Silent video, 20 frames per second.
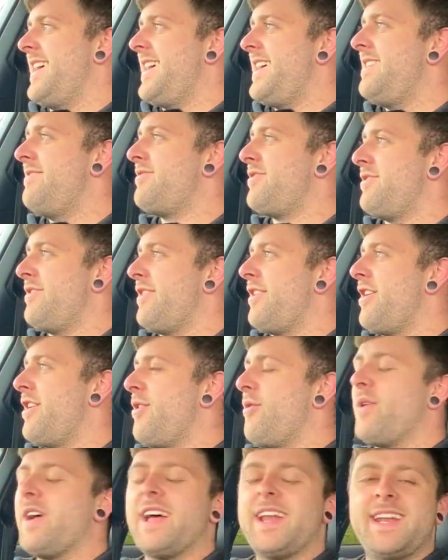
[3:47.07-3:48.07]
Even though
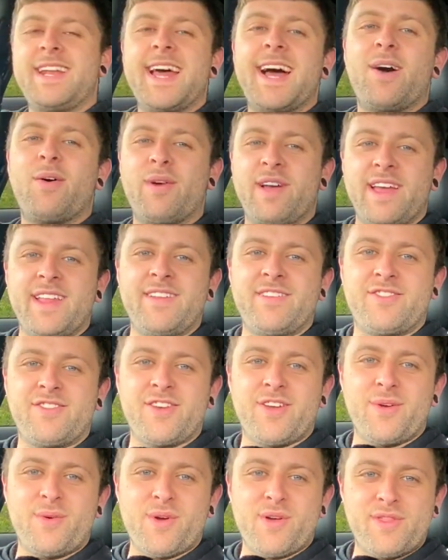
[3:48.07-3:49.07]
we are now
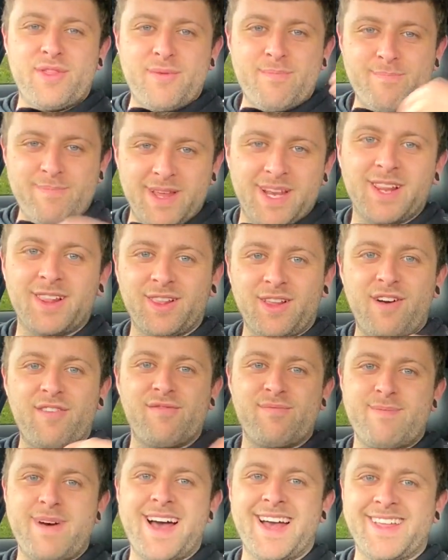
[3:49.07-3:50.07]
into the middle of
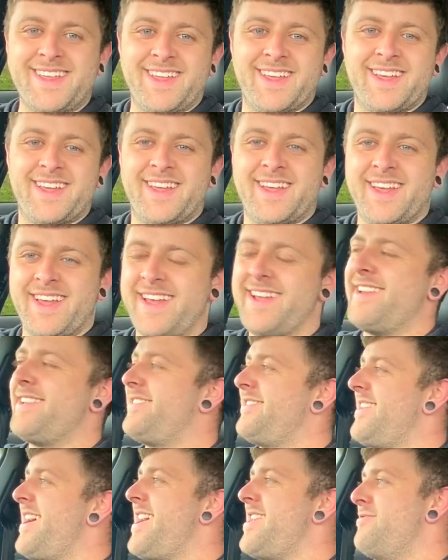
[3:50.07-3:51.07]
May, it has
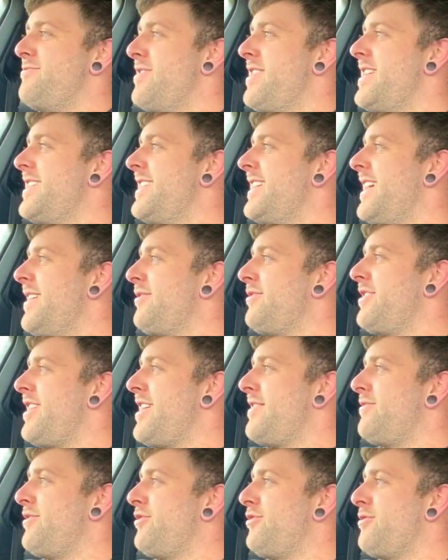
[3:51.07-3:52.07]
started raining
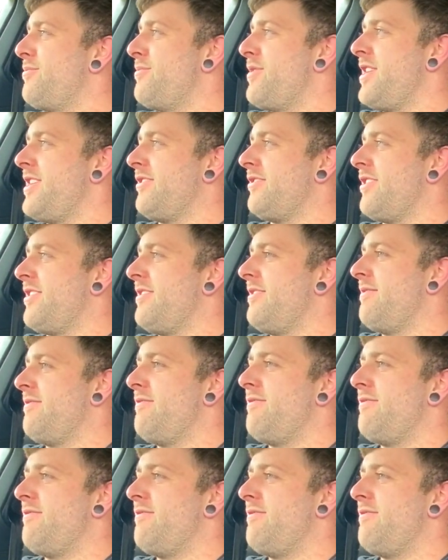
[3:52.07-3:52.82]
outside for some reason.